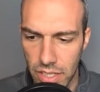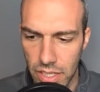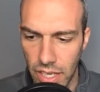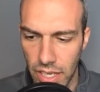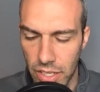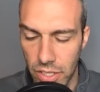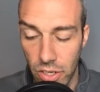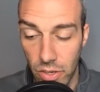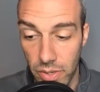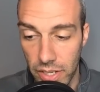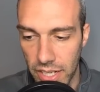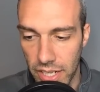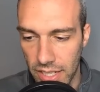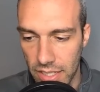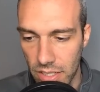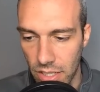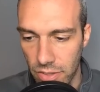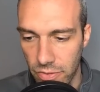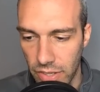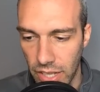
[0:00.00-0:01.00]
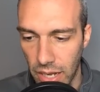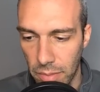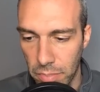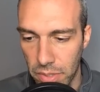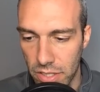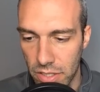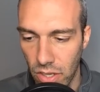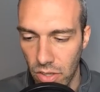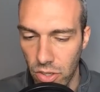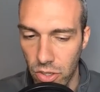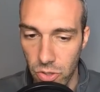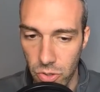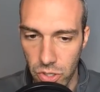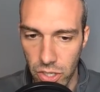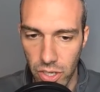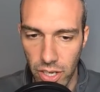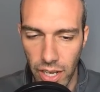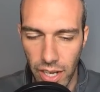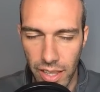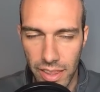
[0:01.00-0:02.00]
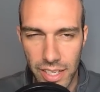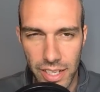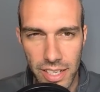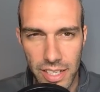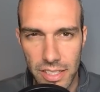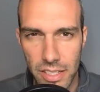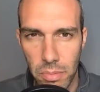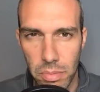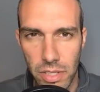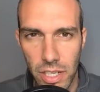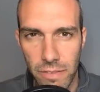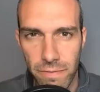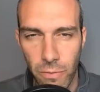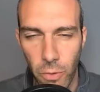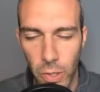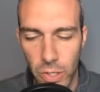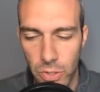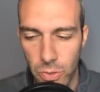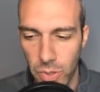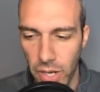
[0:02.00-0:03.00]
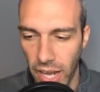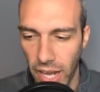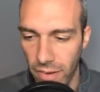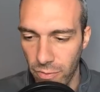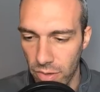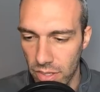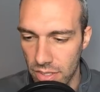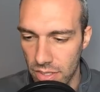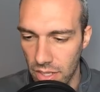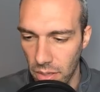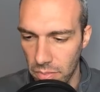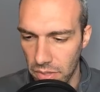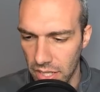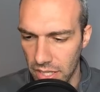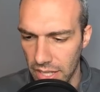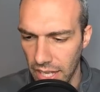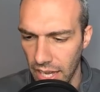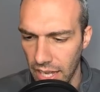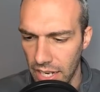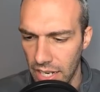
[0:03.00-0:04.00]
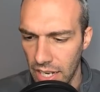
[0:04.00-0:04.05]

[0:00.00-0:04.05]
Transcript: You don't need XLs for Lapras, although you can. I think it's up to like 42 and a half or something like that.